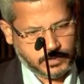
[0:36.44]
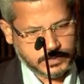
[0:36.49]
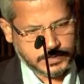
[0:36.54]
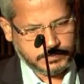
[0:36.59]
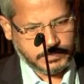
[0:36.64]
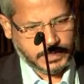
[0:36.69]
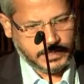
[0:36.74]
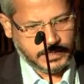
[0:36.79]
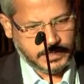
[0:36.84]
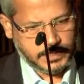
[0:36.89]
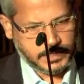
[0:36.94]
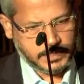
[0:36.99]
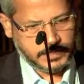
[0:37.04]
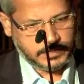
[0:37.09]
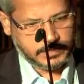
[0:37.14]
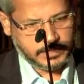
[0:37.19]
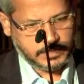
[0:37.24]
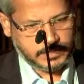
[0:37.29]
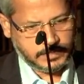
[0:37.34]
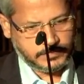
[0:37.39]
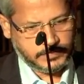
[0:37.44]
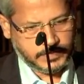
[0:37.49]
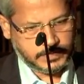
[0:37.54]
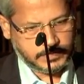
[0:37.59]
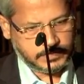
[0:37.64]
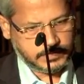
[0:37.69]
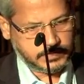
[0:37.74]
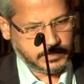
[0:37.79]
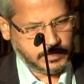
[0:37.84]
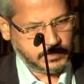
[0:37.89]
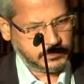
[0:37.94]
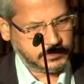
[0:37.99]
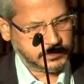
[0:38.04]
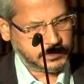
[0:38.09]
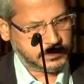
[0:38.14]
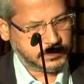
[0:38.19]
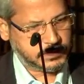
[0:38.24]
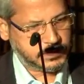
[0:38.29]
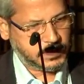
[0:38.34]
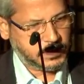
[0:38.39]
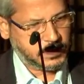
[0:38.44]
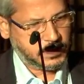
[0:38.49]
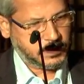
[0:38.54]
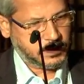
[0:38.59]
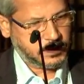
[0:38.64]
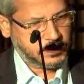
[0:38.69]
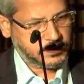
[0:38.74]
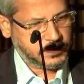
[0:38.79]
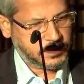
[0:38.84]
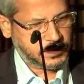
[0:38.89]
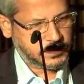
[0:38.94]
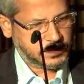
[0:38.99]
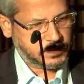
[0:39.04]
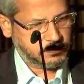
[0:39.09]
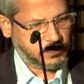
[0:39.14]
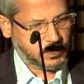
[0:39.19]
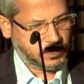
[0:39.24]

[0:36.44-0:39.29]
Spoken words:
proximal LAD significant stenosis. There is a